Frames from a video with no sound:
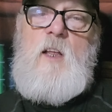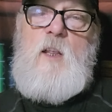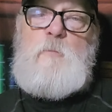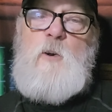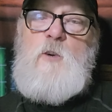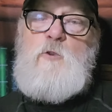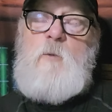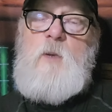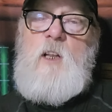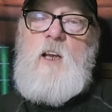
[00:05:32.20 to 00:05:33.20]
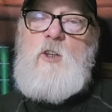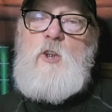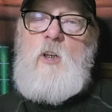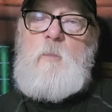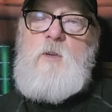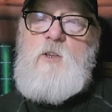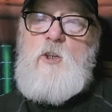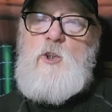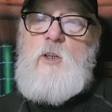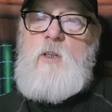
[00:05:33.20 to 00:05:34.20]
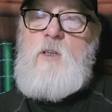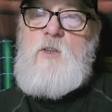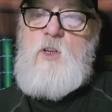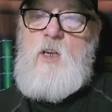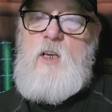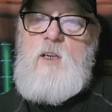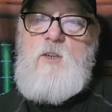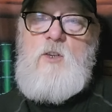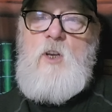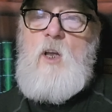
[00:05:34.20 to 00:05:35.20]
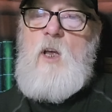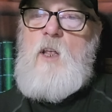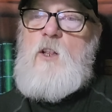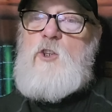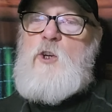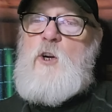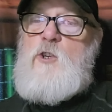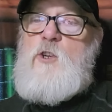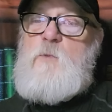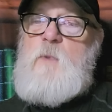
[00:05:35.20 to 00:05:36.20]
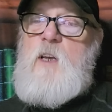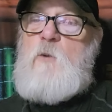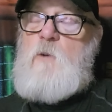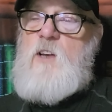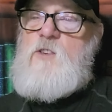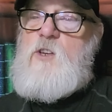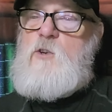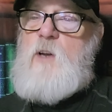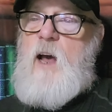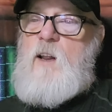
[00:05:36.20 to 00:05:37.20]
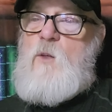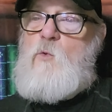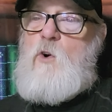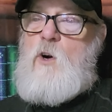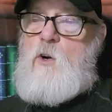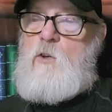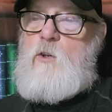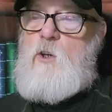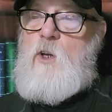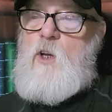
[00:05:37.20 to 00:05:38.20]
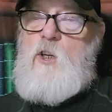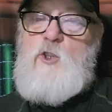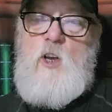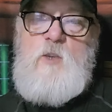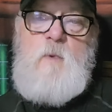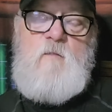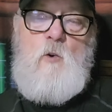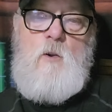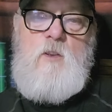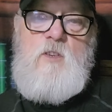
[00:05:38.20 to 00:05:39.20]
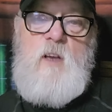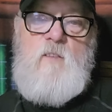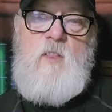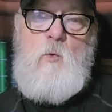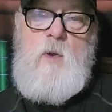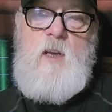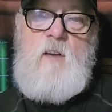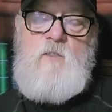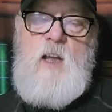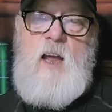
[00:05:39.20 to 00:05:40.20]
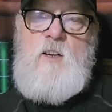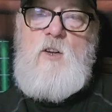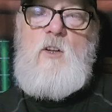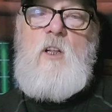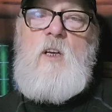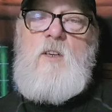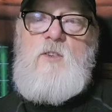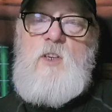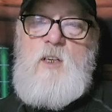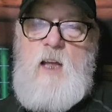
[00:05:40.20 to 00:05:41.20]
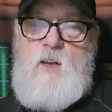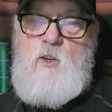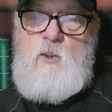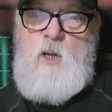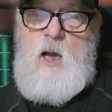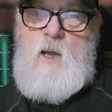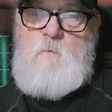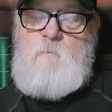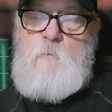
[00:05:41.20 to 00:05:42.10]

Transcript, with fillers: The pre-tribulational position sees the church as being rescued out of the world just before the seventh week of Daniel, see Daniel 9.